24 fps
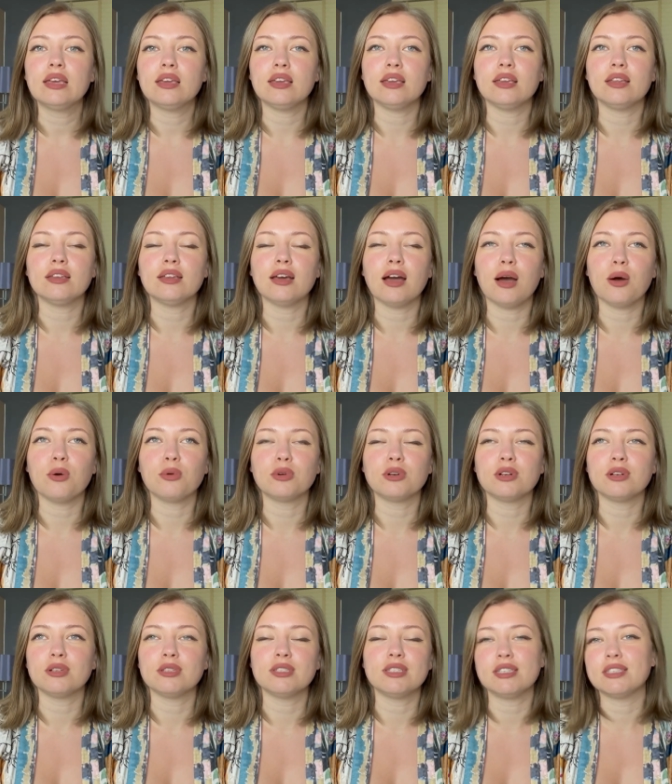in
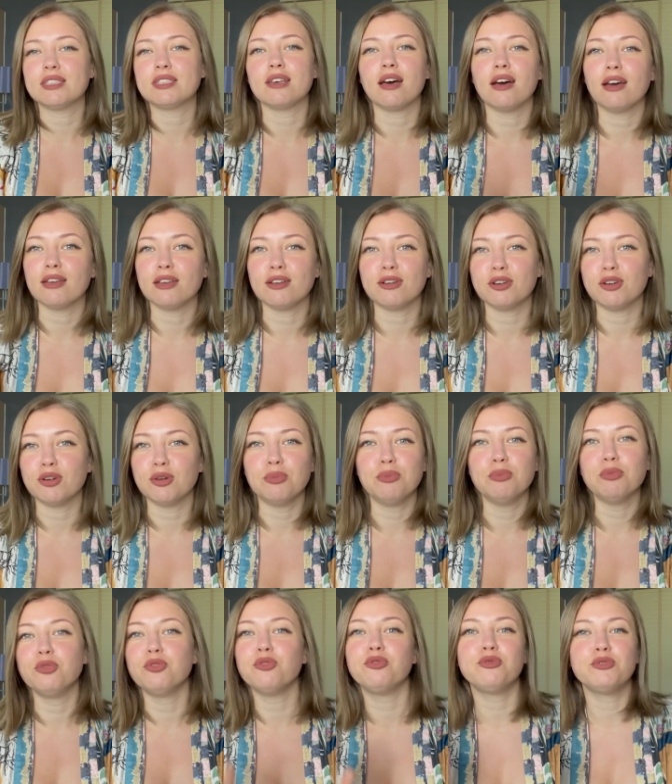our desire to
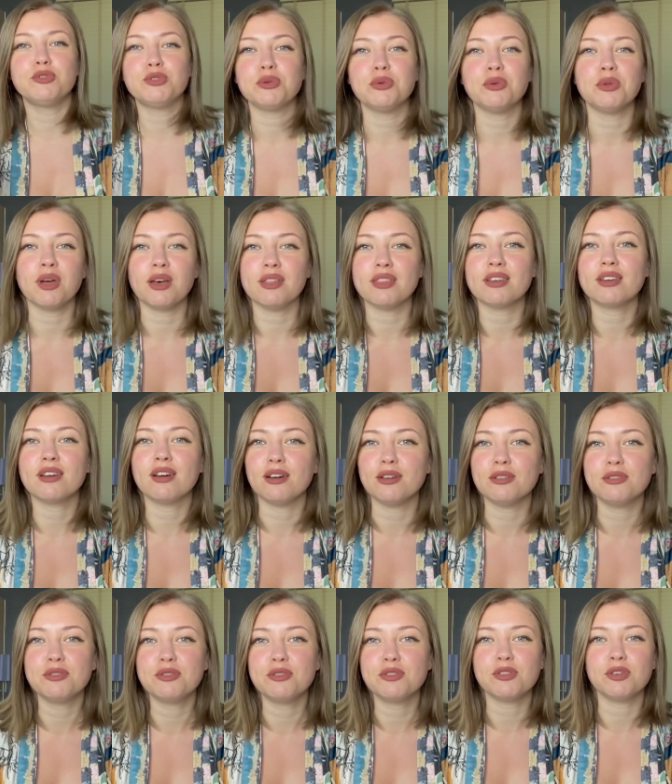move to another
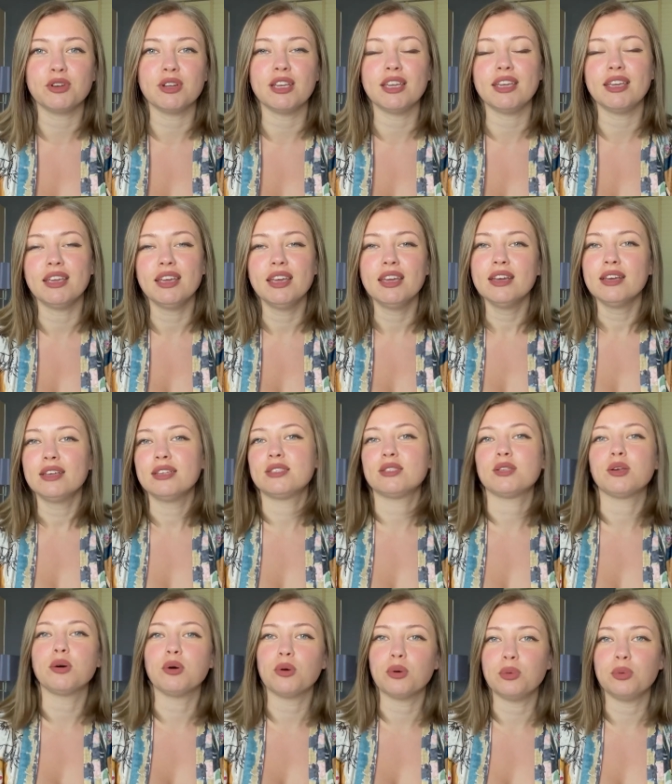country,
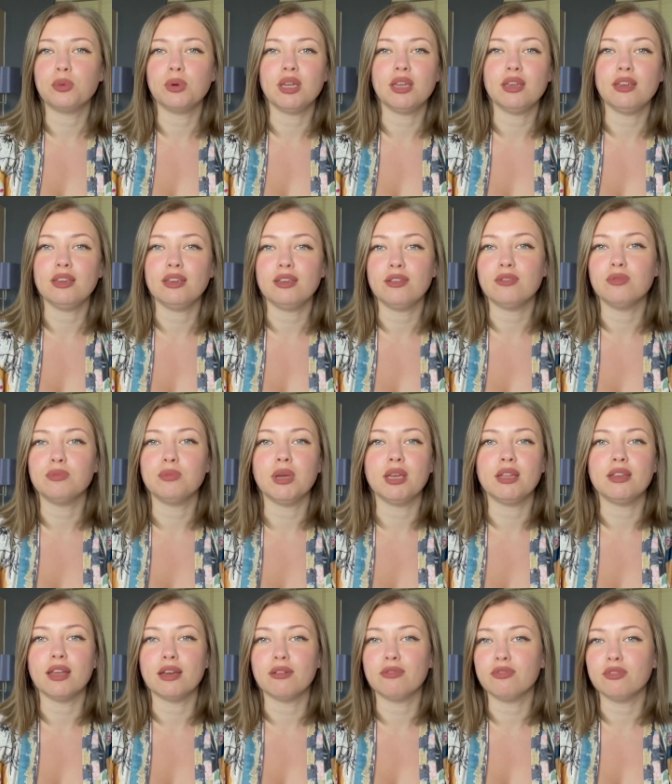so we made
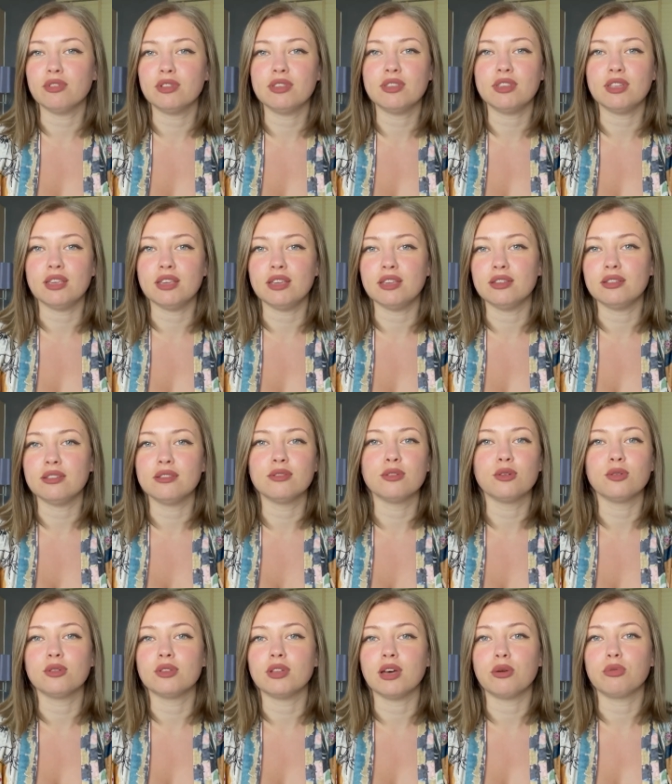everything
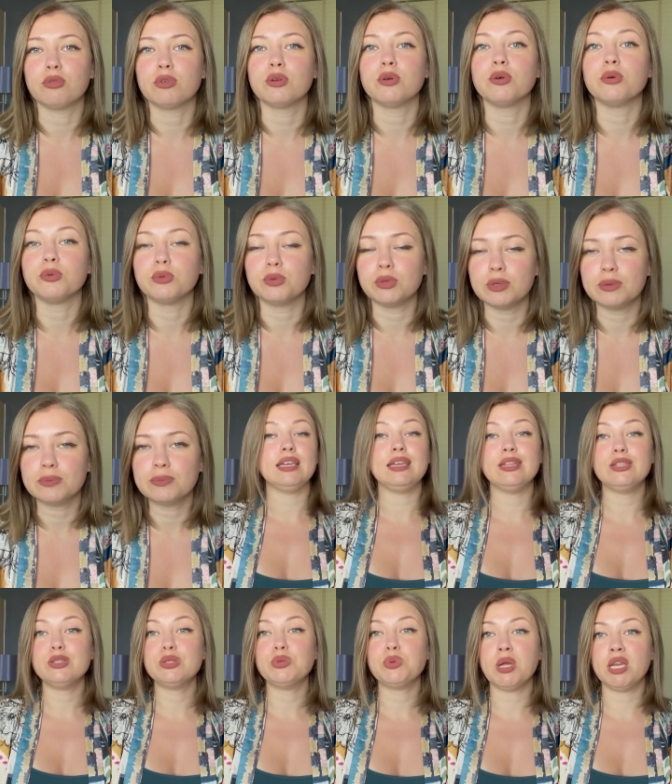on our own.
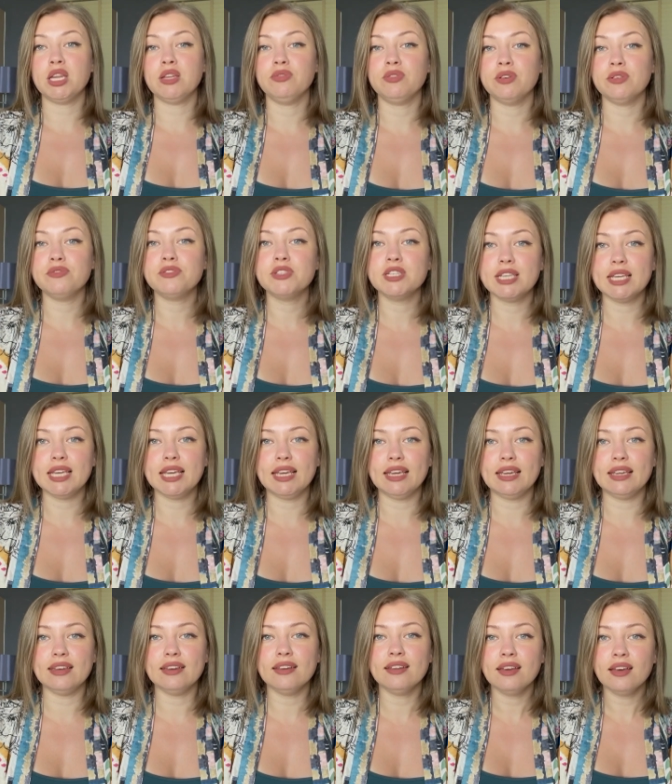In
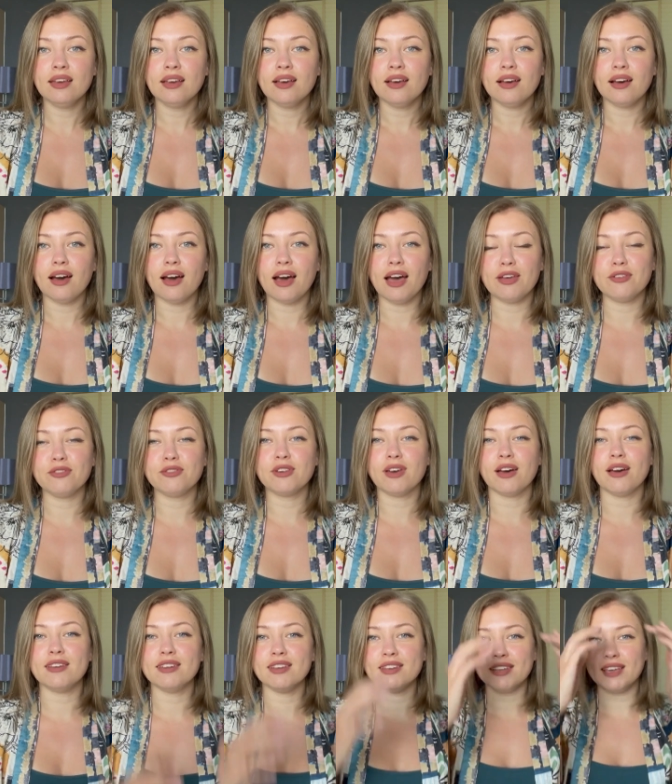2015, I've
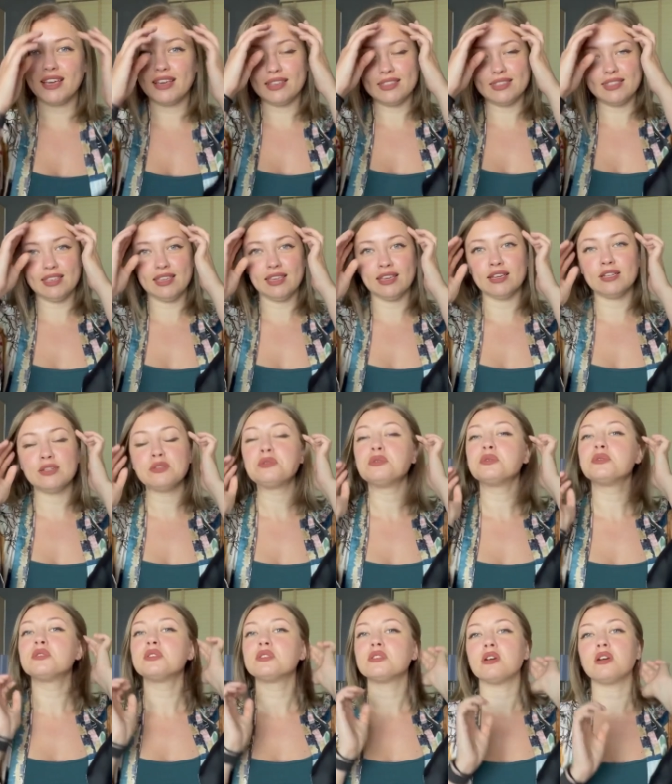got an idea to
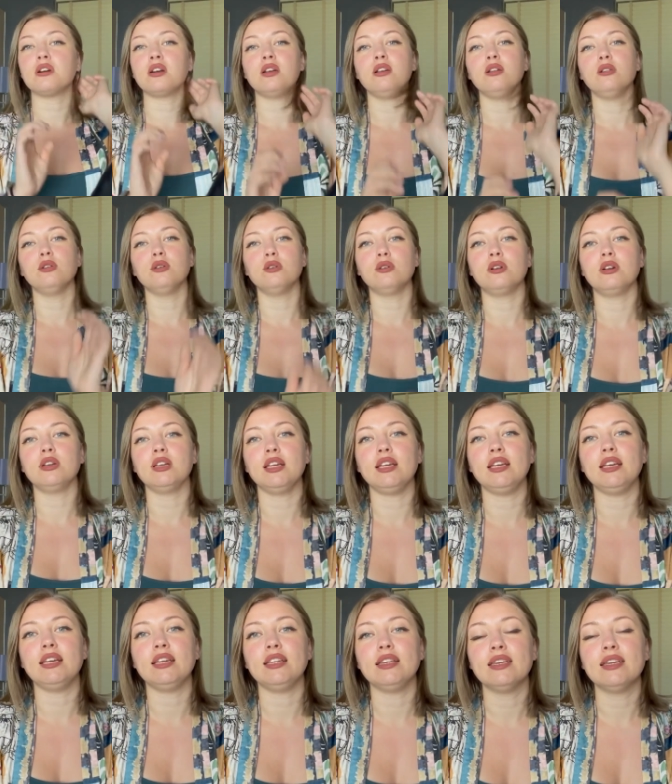start
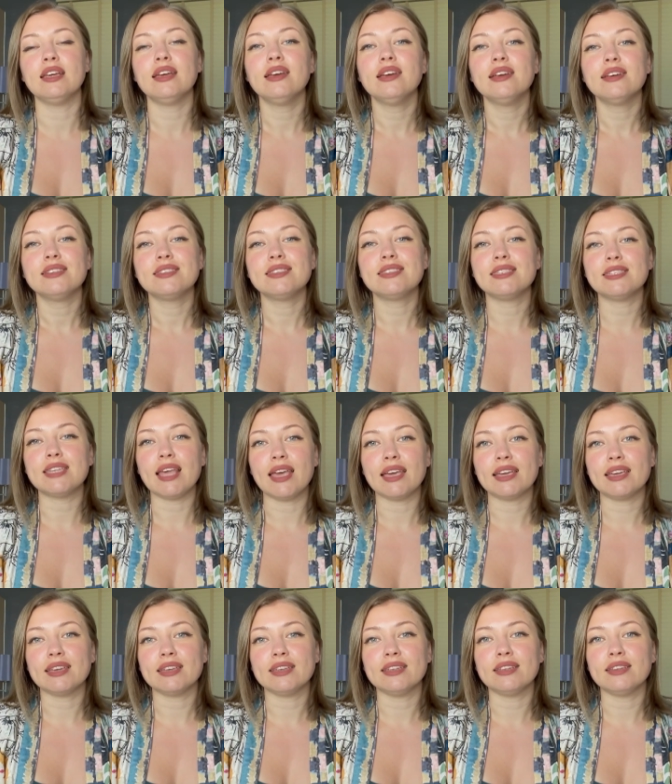learning
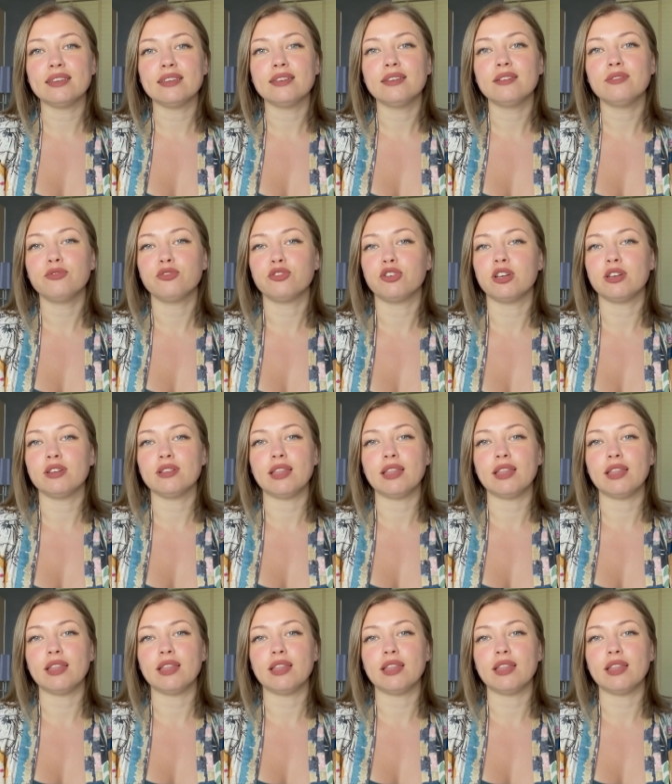second foreign